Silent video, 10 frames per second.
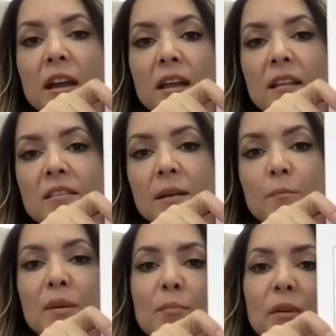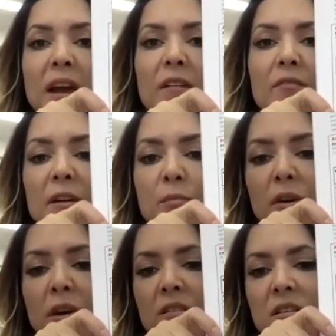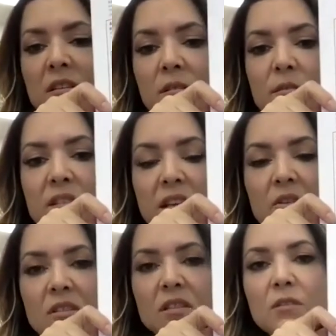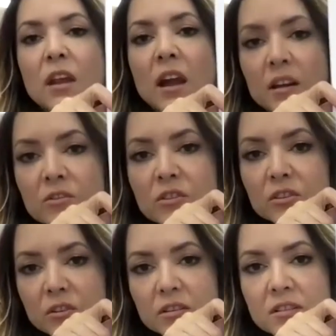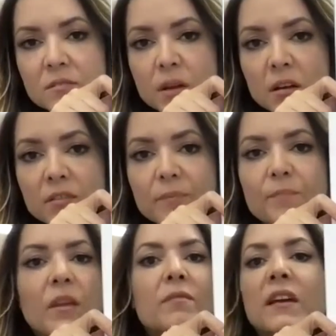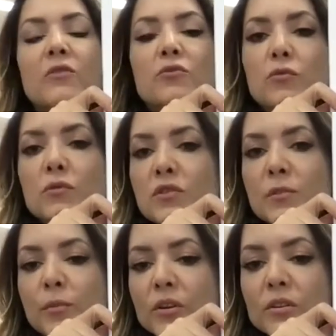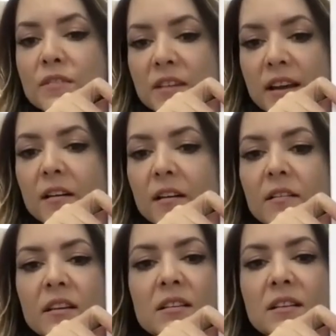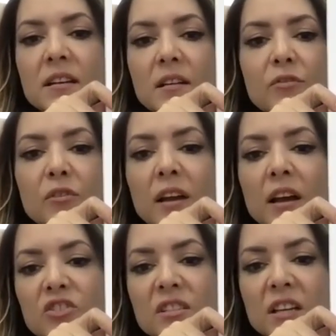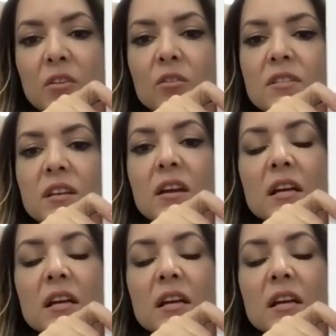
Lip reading: And then some people have booking systems that cost $300 a month. And they do also point of sale and things like that for larger salons.